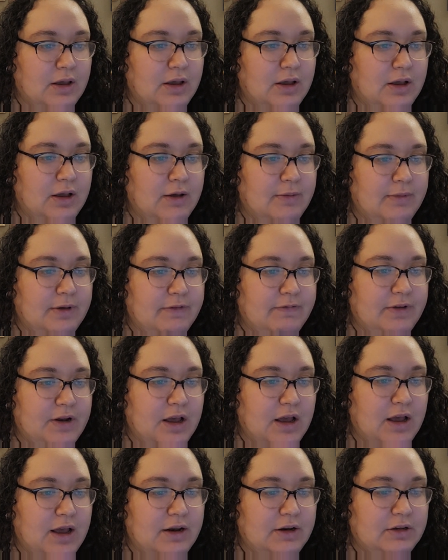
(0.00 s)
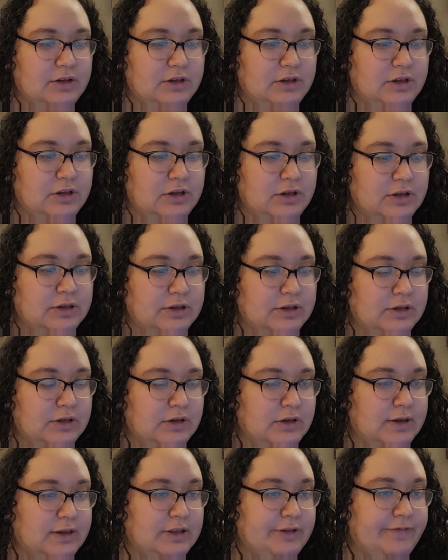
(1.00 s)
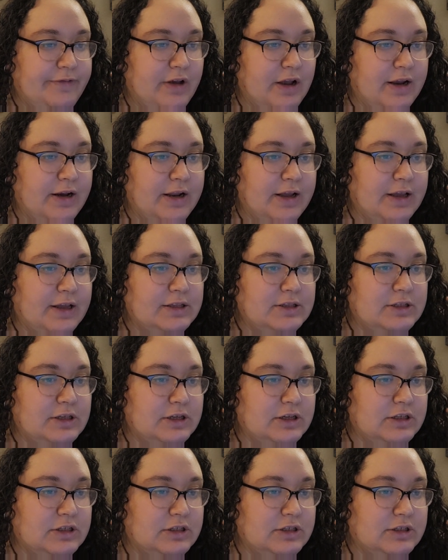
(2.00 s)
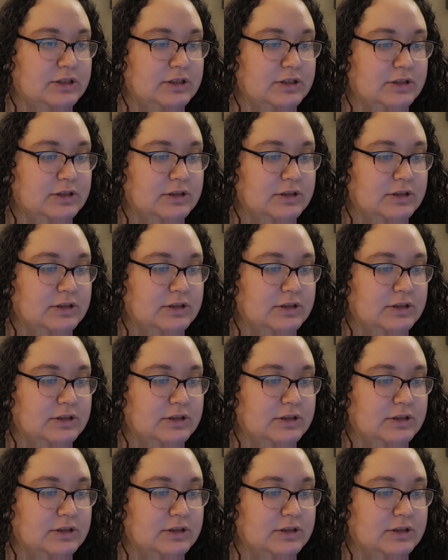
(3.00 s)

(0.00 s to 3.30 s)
If not, it's fine. I guess you could just,